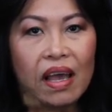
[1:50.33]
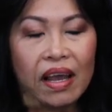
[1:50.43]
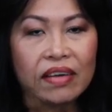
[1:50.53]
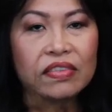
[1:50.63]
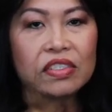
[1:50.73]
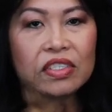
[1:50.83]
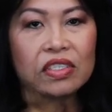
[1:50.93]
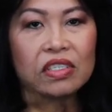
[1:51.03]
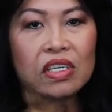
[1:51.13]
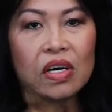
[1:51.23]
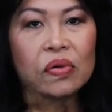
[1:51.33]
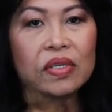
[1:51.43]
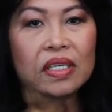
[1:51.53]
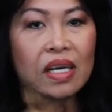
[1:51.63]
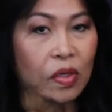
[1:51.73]
after
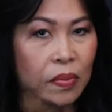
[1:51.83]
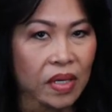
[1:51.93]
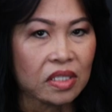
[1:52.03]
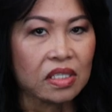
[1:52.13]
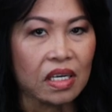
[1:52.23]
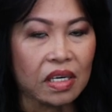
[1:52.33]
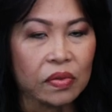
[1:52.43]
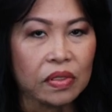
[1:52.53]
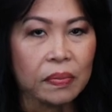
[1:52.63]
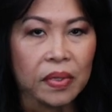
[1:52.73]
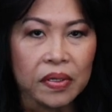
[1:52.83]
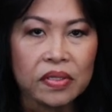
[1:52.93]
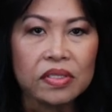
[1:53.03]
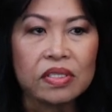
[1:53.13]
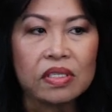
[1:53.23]
knowing how much I was
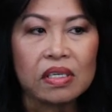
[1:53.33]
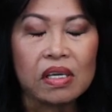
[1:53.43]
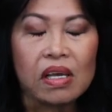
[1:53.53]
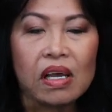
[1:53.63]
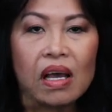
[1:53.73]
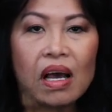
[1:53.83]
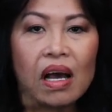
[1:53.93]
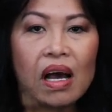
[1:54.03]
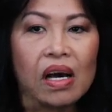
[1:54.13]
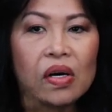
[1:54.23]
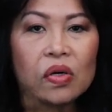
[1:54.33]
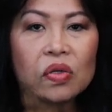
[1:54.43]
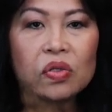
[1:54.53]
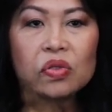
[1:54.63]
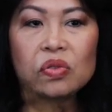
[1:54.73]
burned,
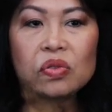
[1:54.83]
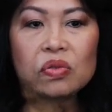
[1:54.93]
how